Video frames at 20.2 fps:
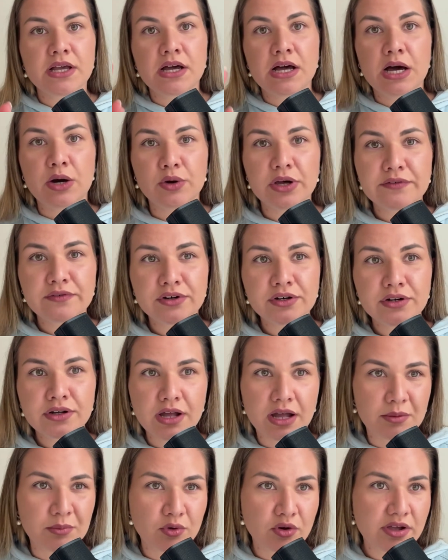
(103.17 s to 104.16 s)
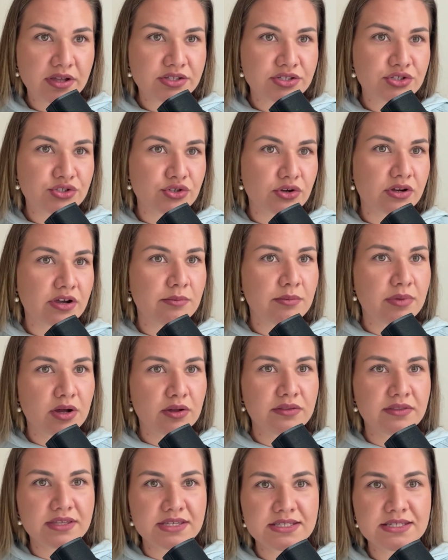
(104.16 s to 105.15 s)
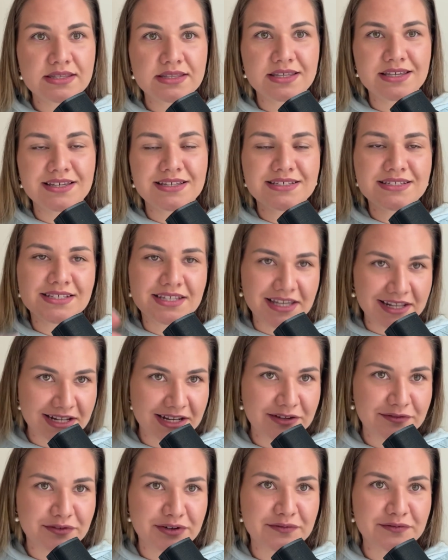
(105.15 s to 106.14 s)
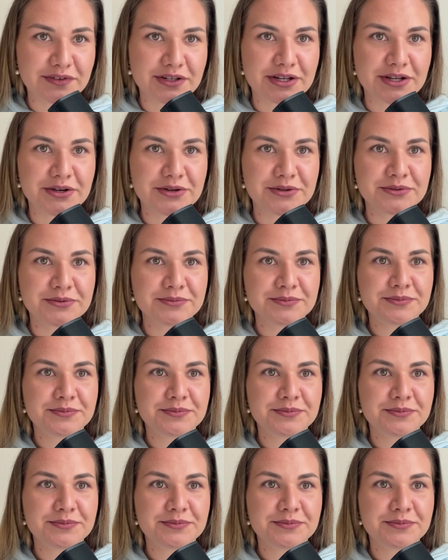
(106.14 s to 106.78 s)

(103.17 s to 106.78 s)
However, I'm going to talk about these things in a different video.